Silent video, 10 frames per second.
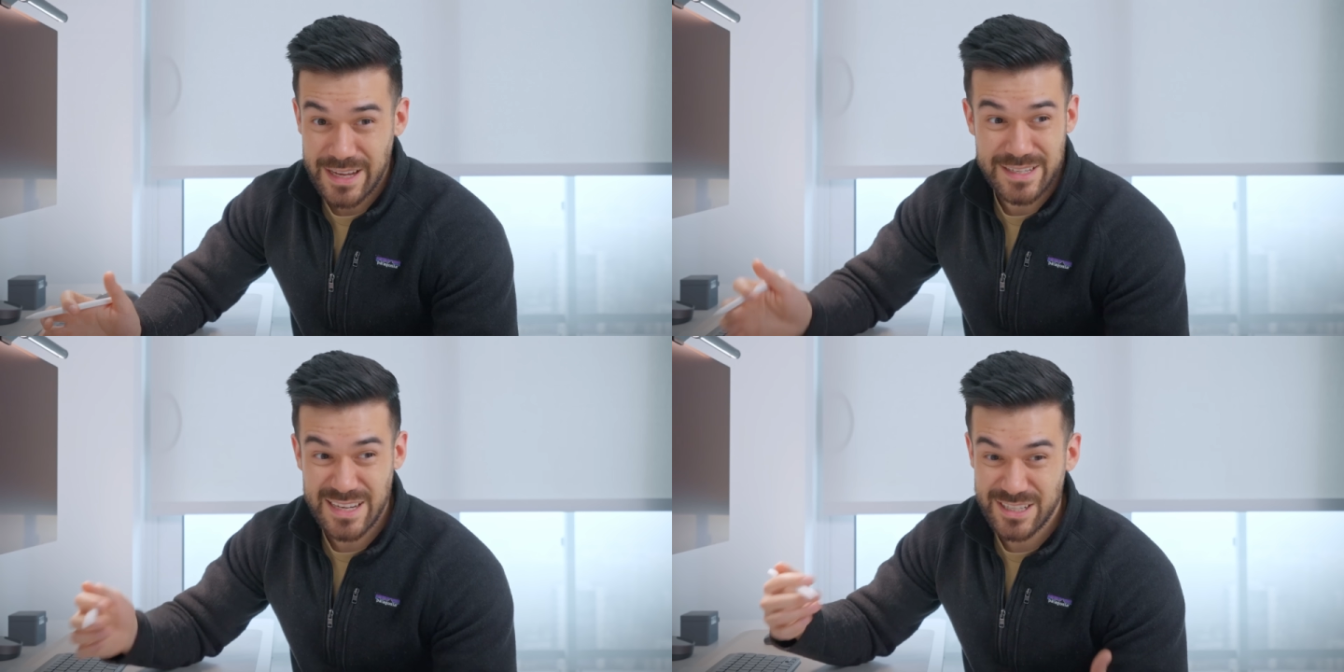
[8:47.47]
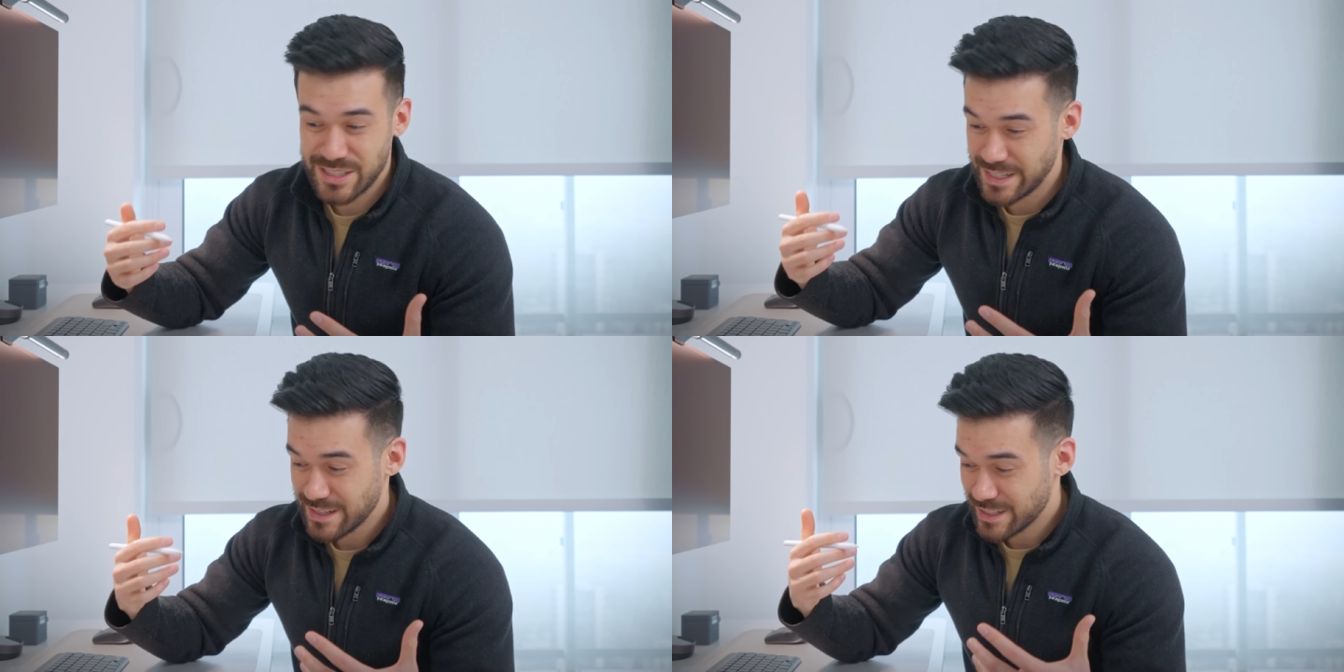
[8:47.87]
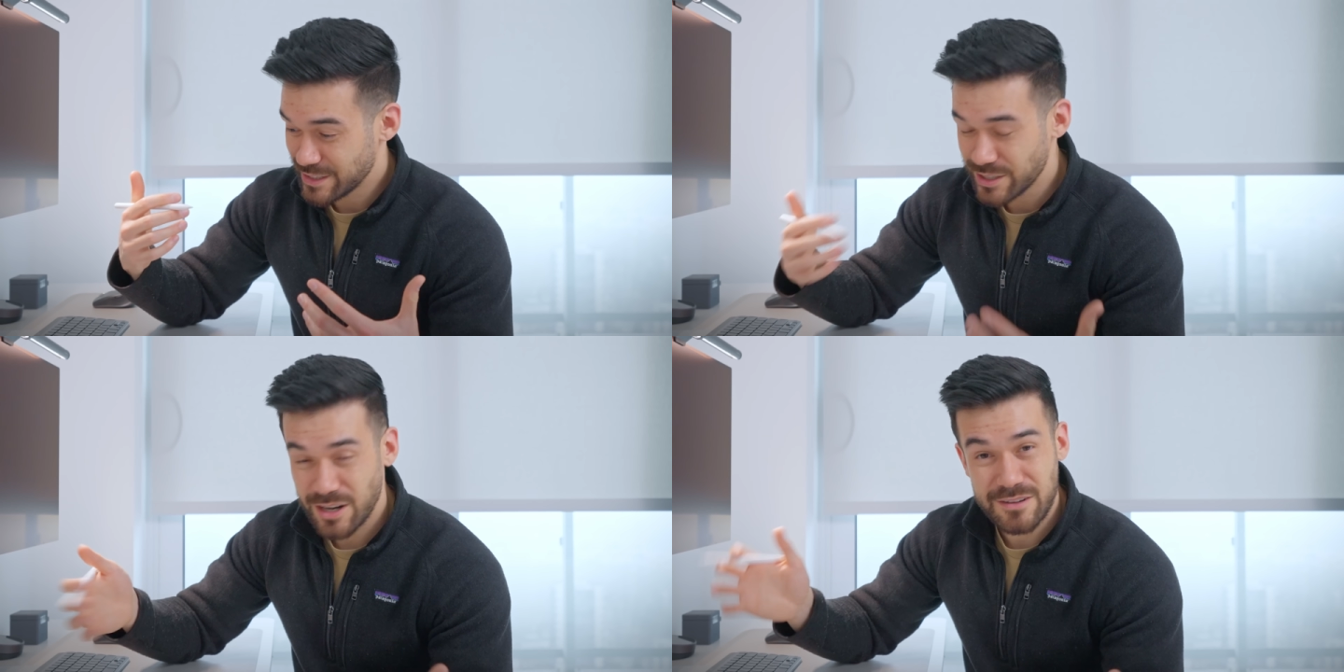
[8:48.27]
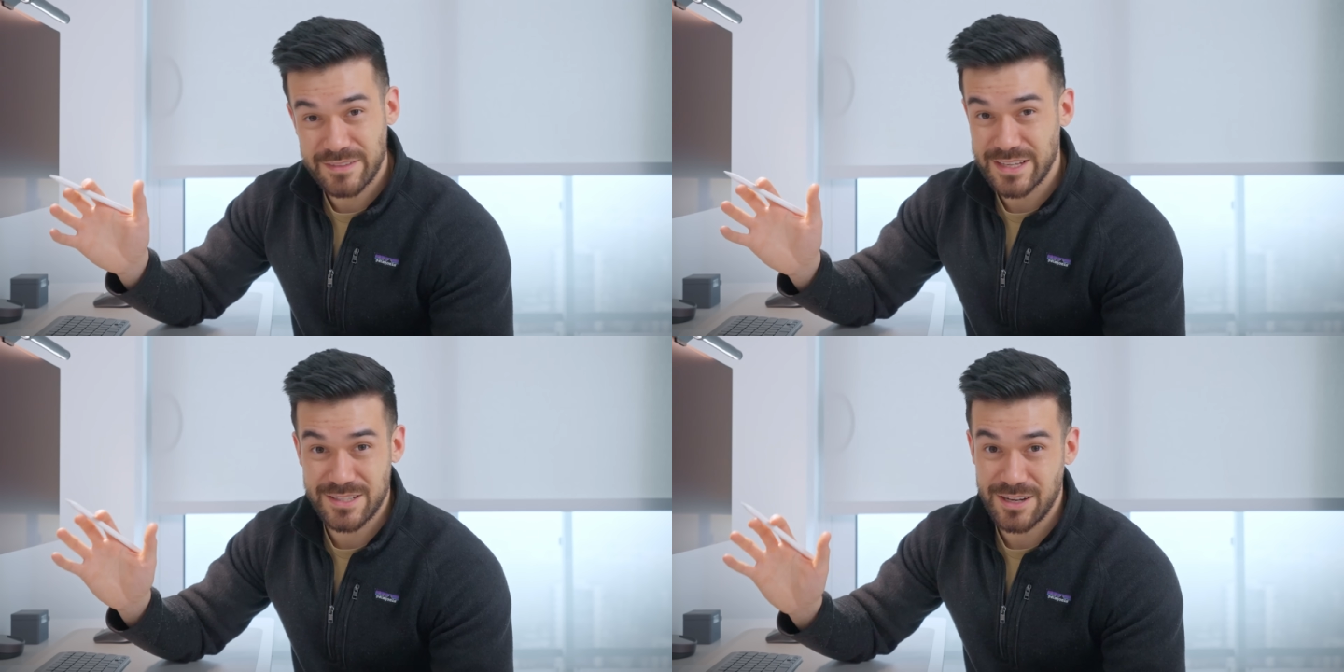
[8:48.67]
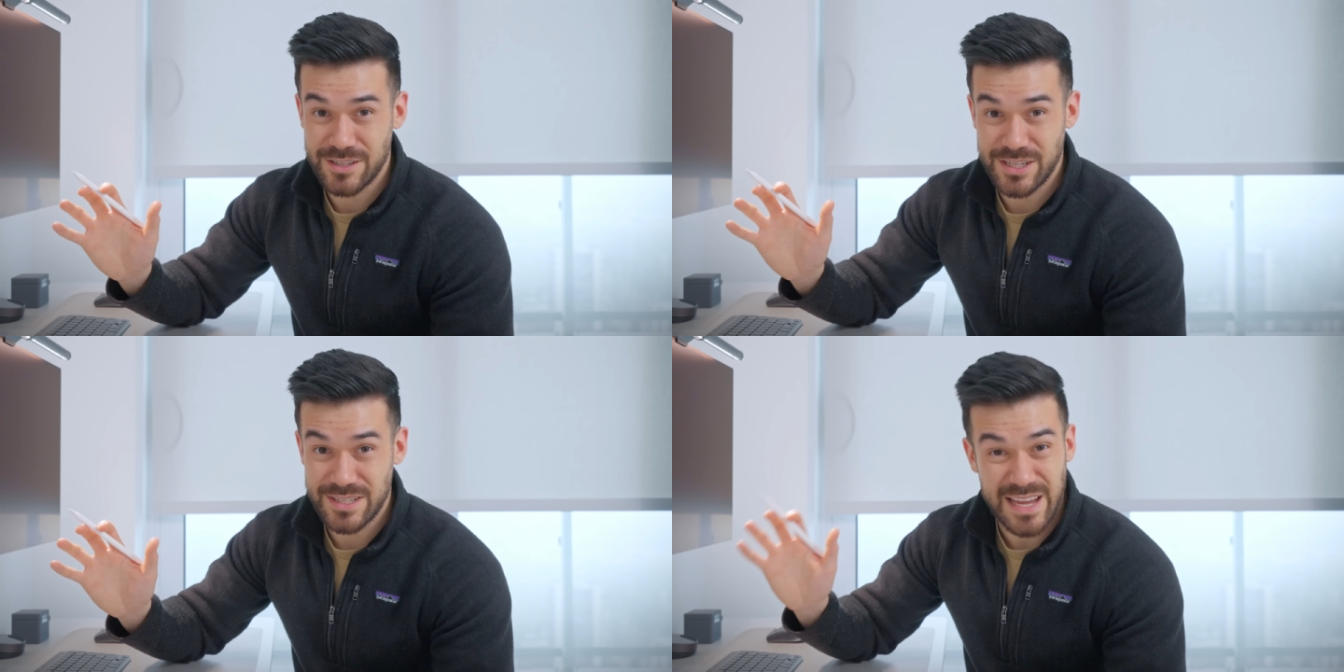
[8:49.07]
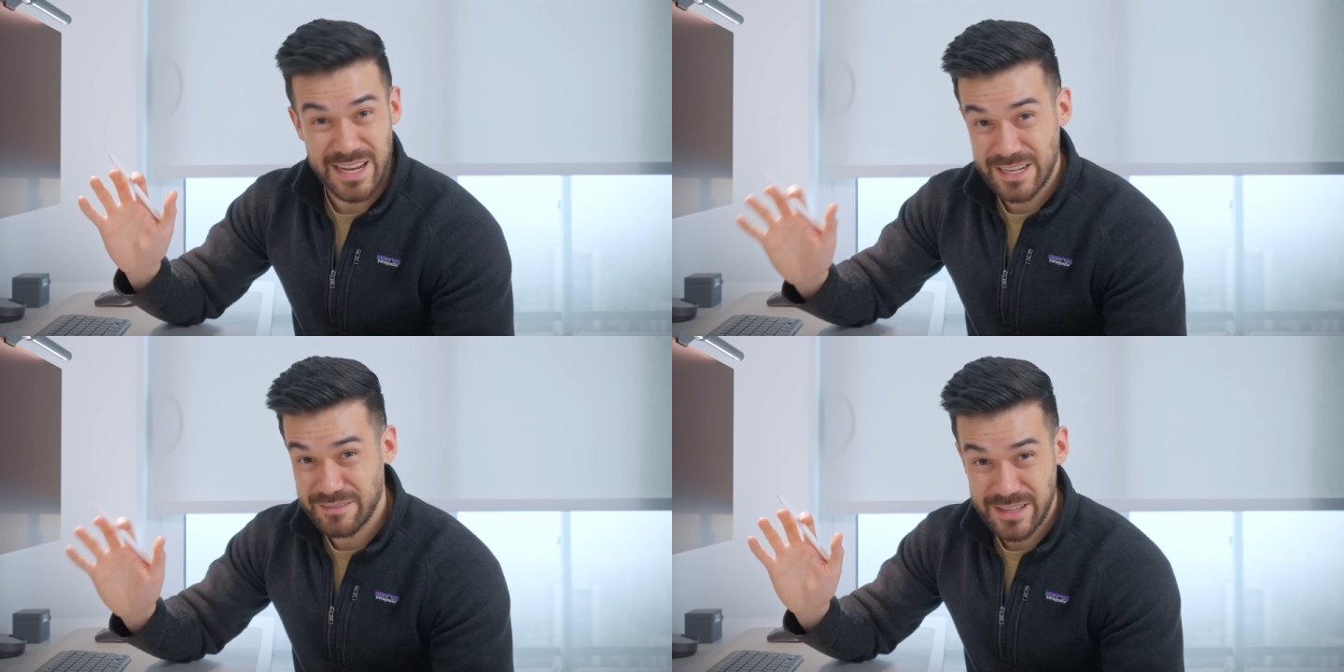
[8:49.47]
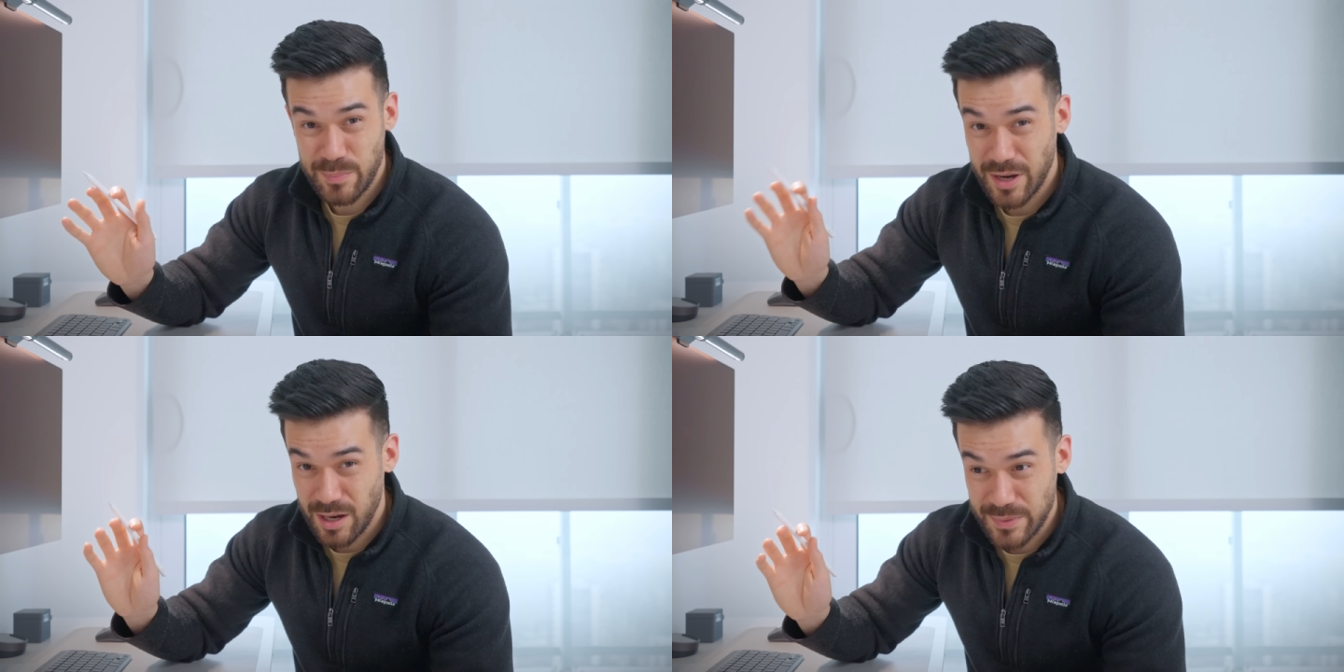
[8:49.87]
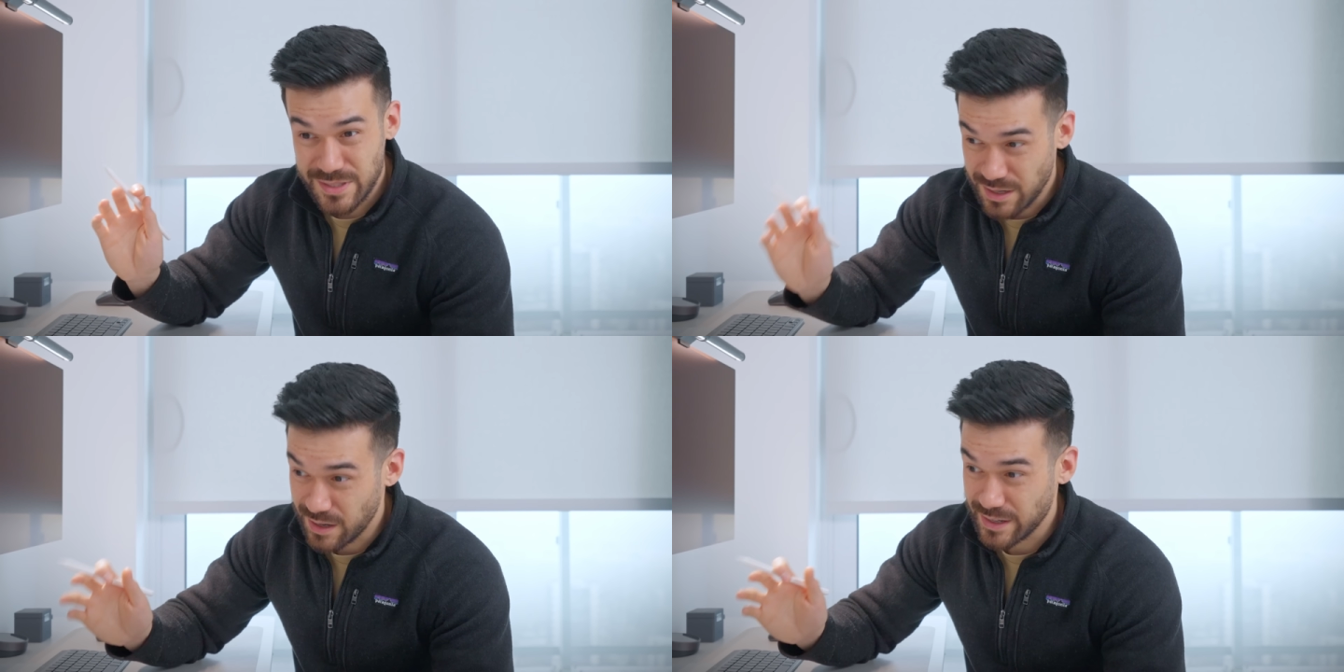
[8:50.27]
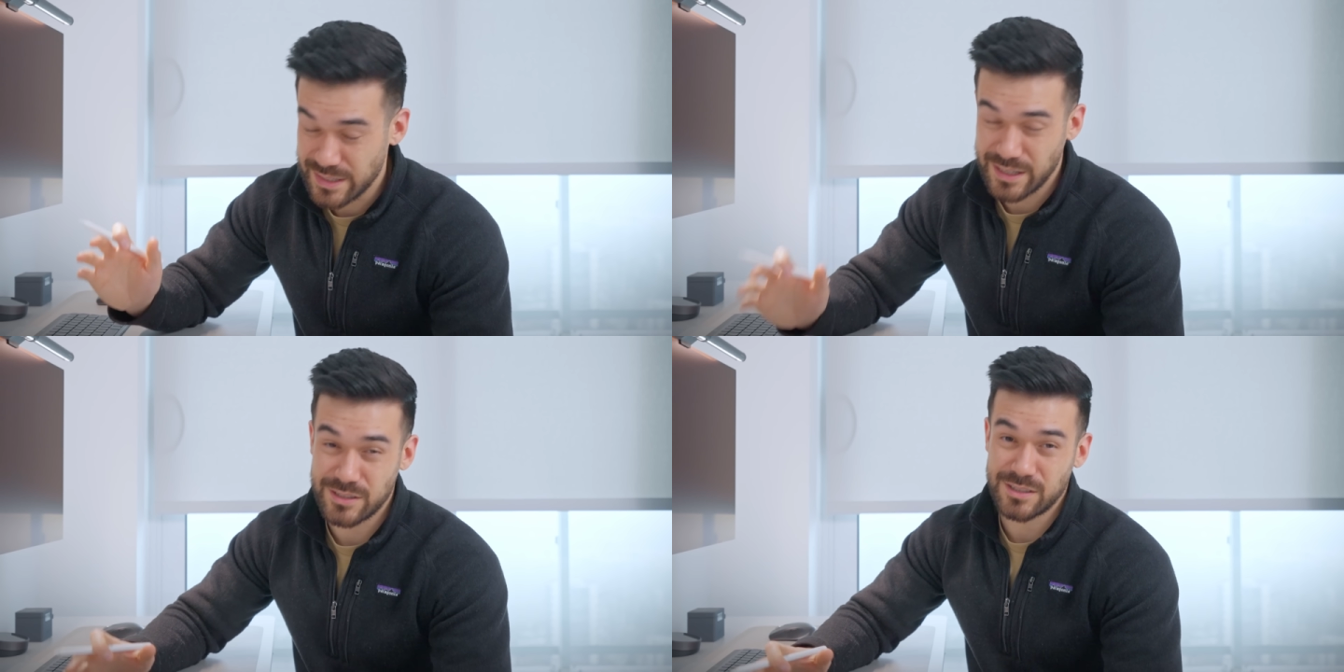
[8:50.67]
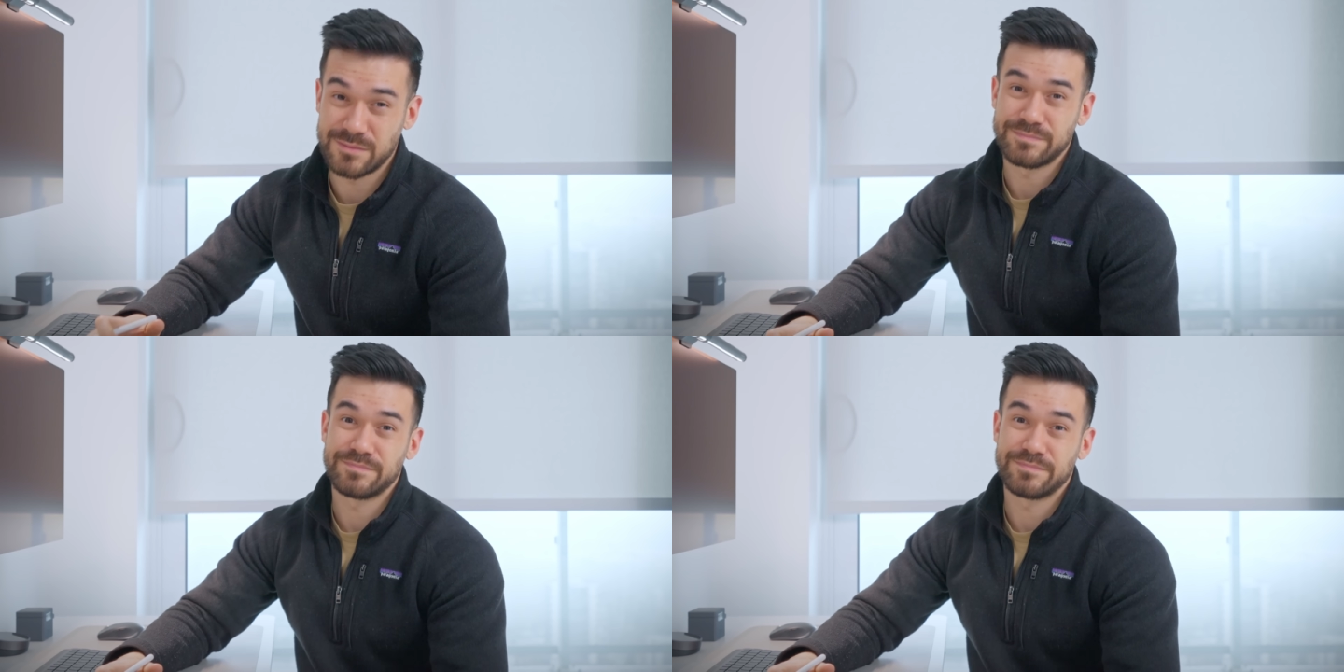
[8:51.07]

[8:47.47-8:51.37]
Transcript: as actually none of this touches any of the apartment's architecture.